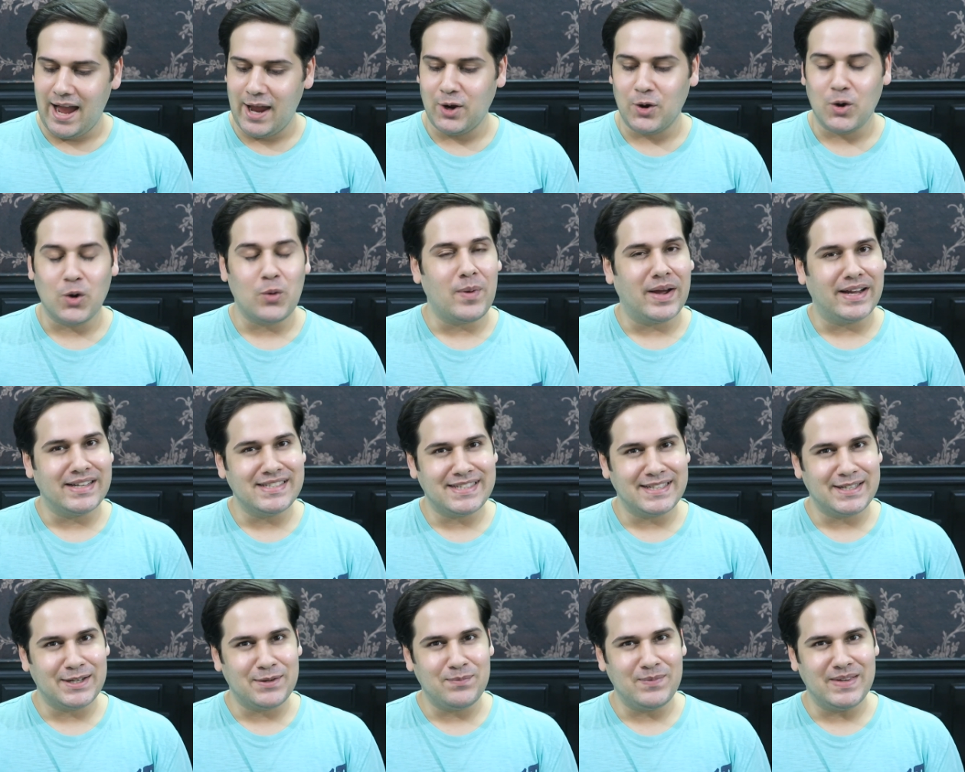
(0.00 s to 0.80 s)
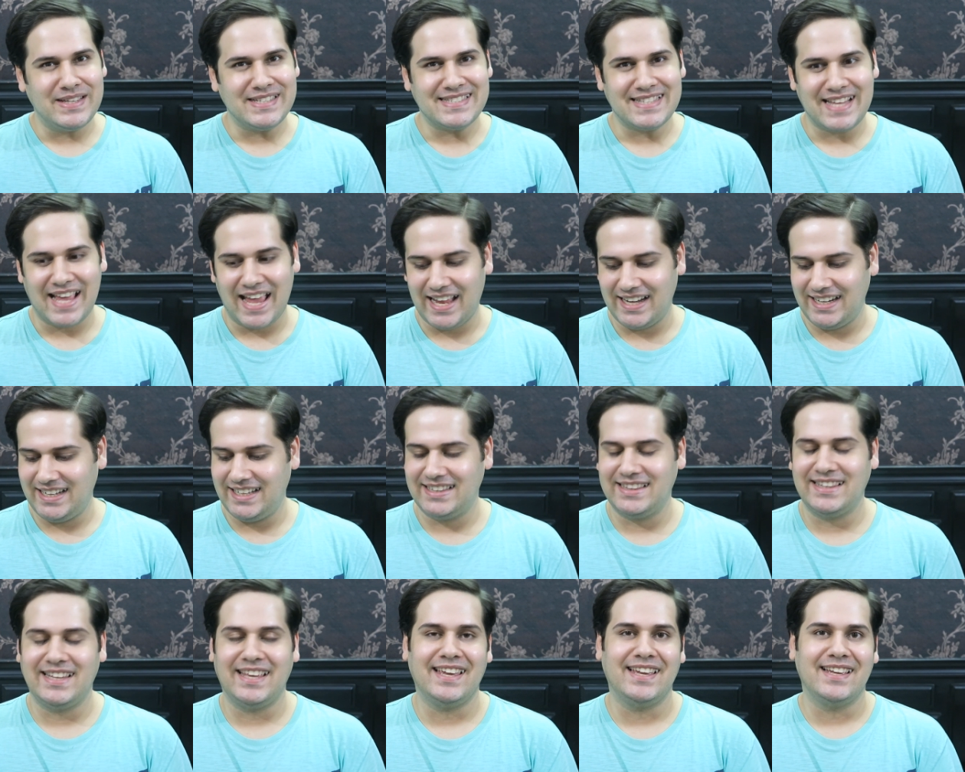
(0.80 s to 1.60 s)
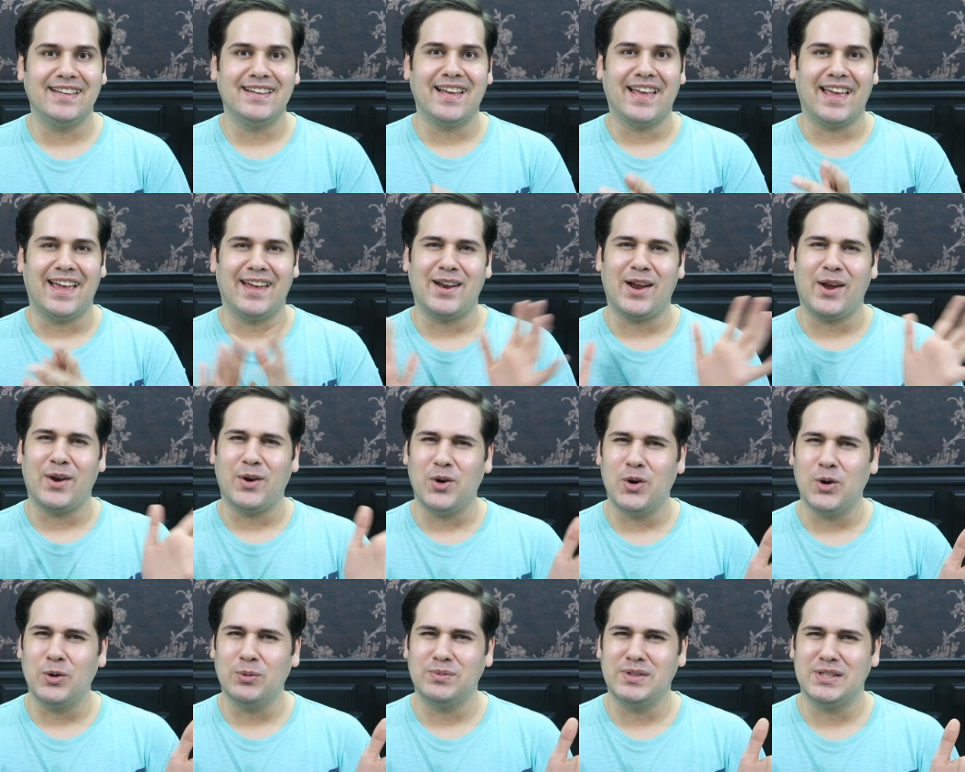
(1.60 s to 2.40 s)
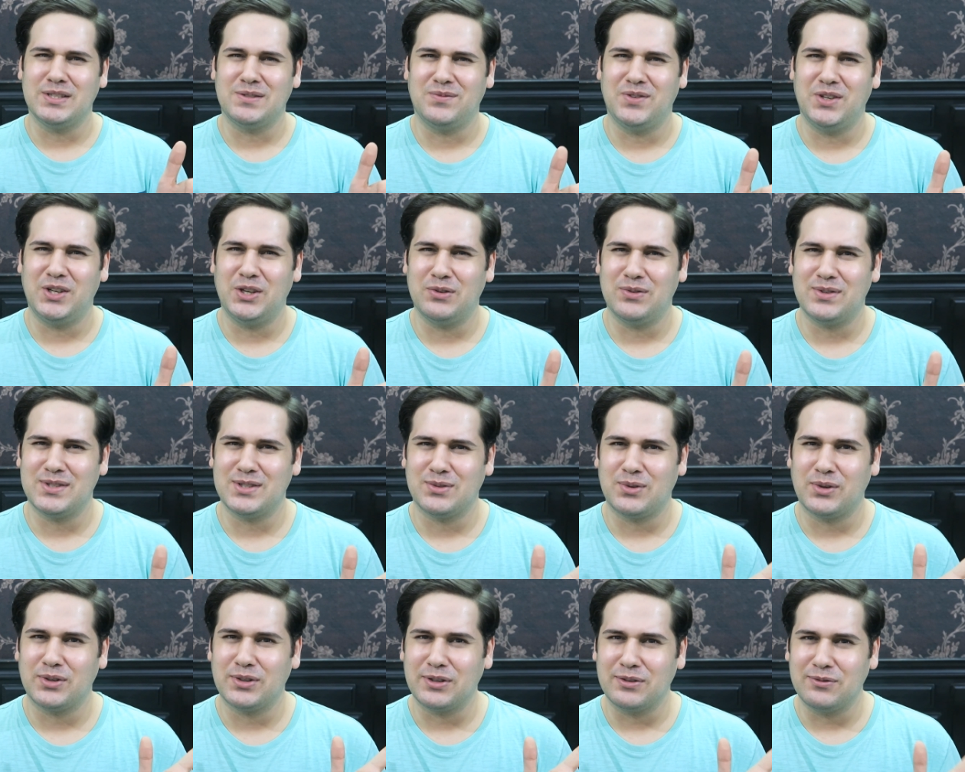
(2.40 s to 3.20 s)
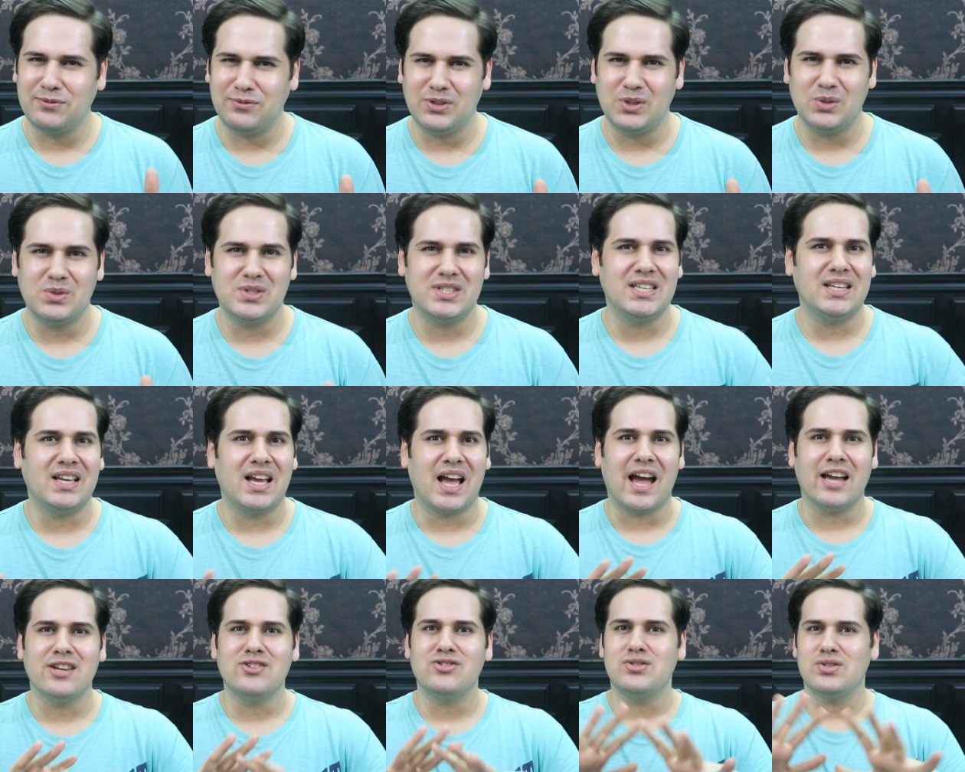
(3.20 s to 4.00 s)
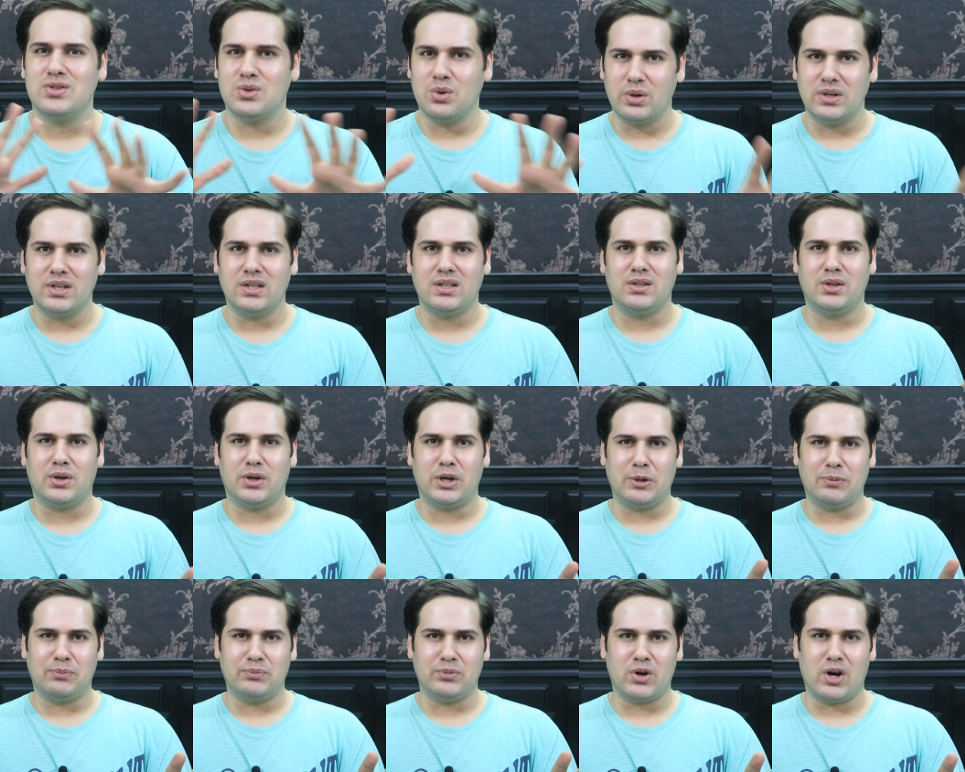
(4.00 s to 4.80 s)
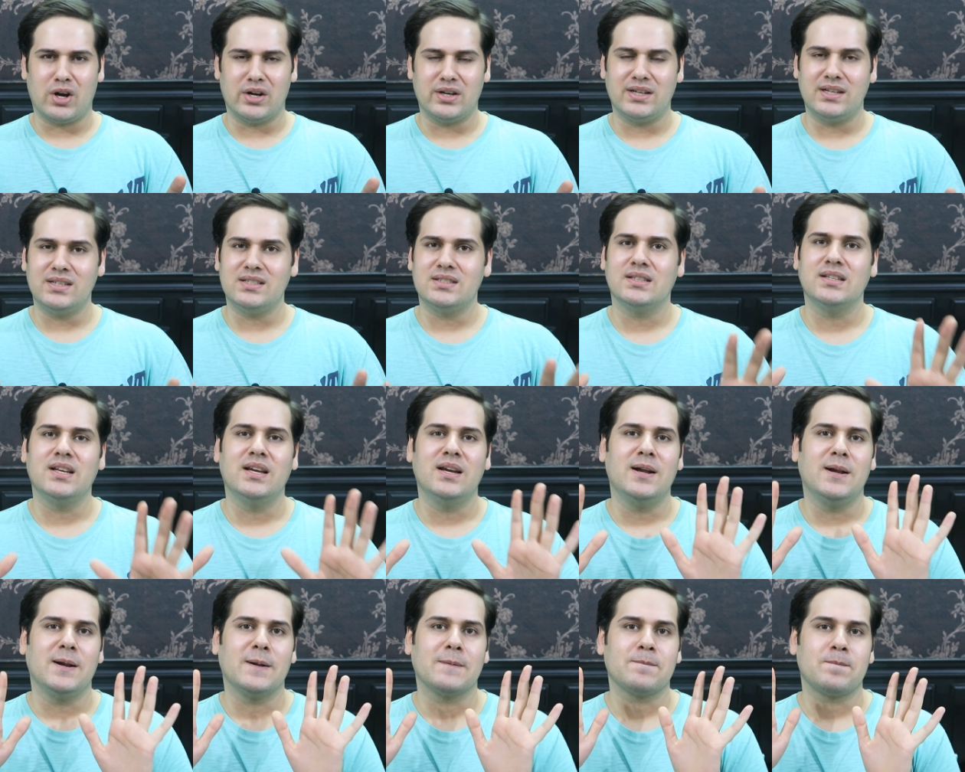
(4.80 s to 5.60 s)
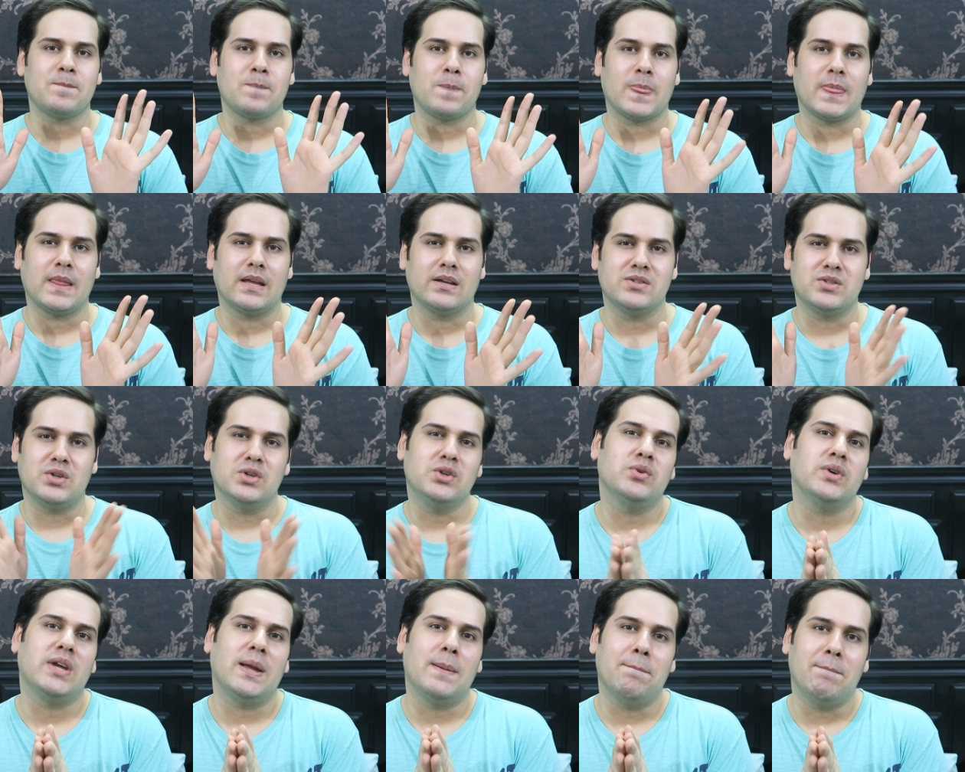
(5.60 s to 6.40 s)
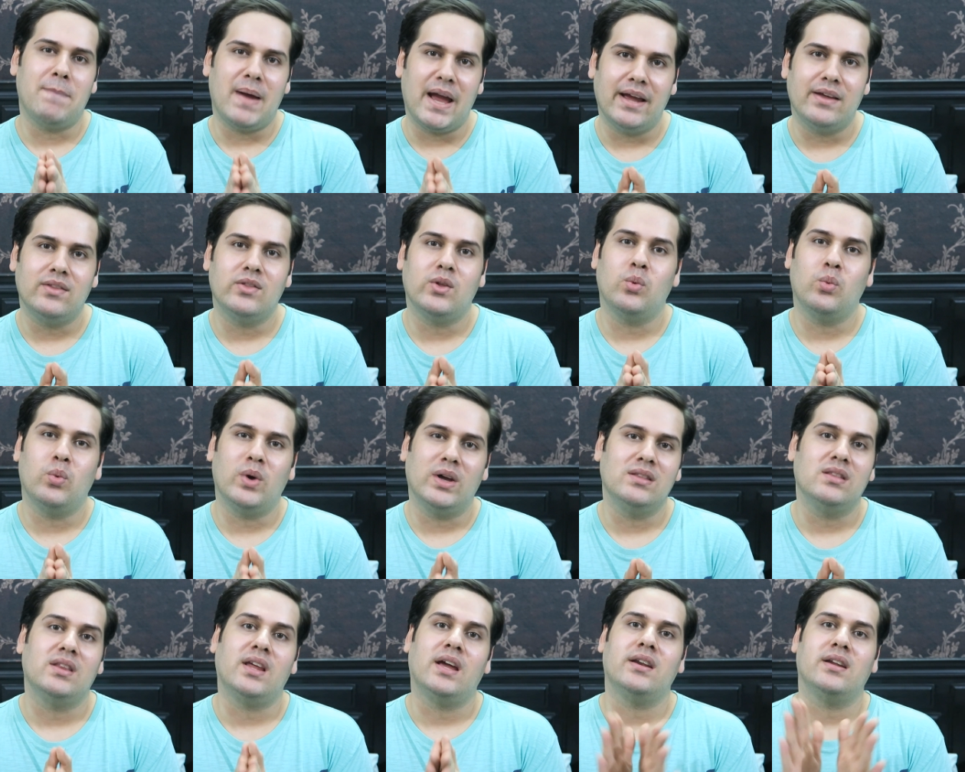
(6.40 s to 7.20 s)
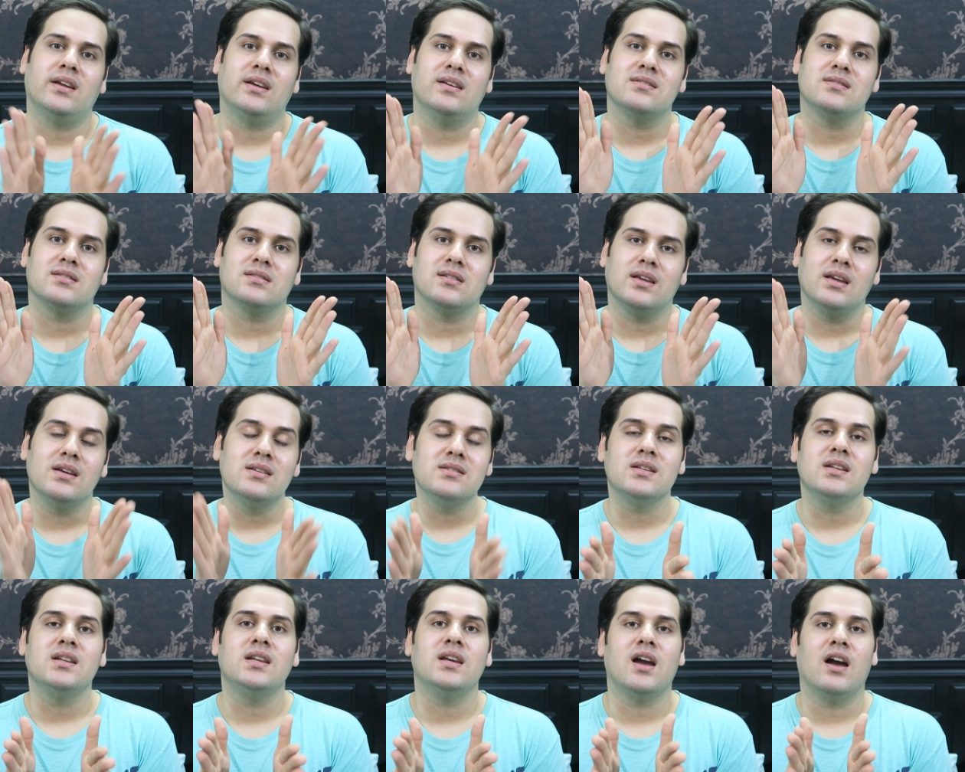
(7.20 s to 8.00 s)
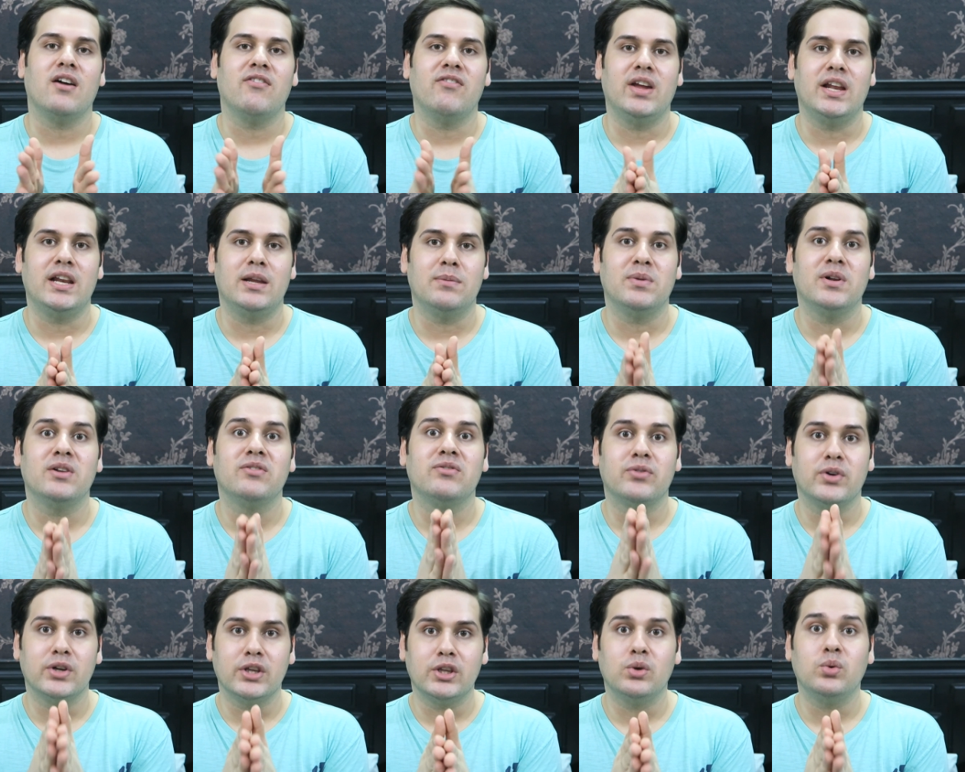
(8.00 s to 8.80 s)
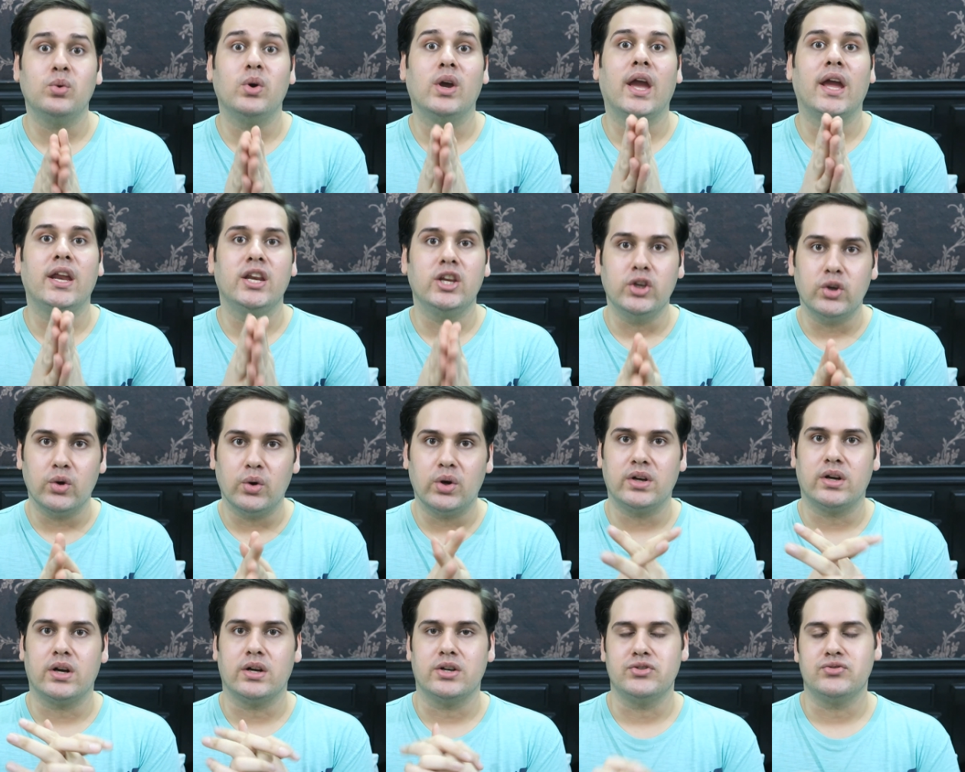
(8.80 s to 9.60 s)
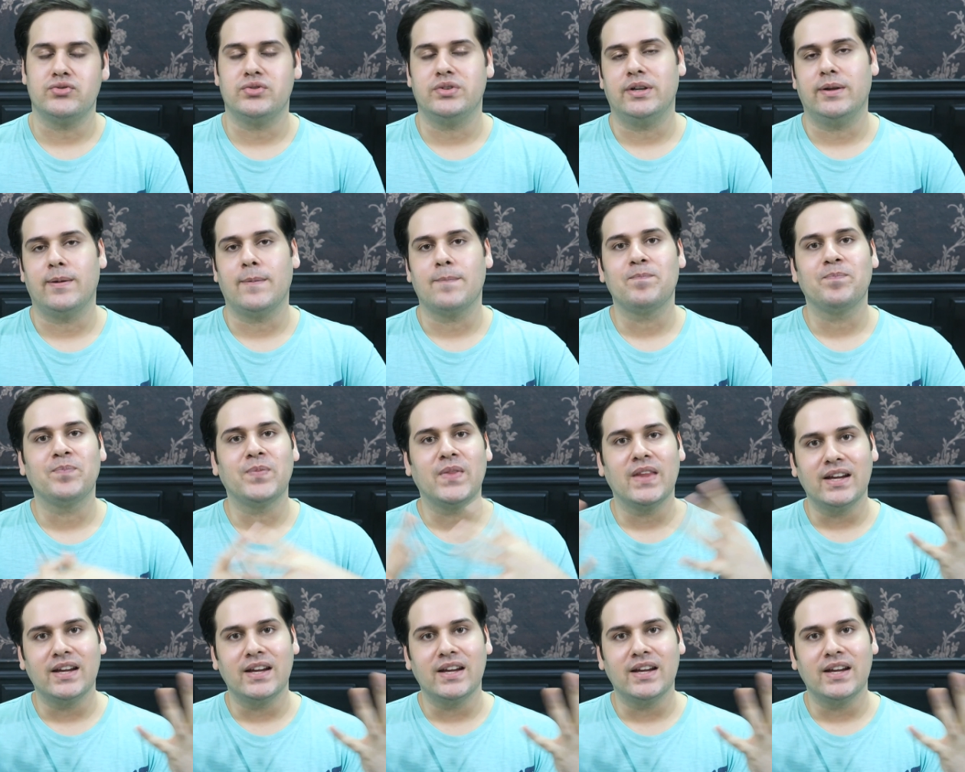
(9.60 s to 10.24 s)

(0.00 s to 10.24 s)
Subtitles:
I hope I didn't miss anything, and I hope this video was not confusing. I showed a lot of products, so you can buy the one that is easily available for you in your country.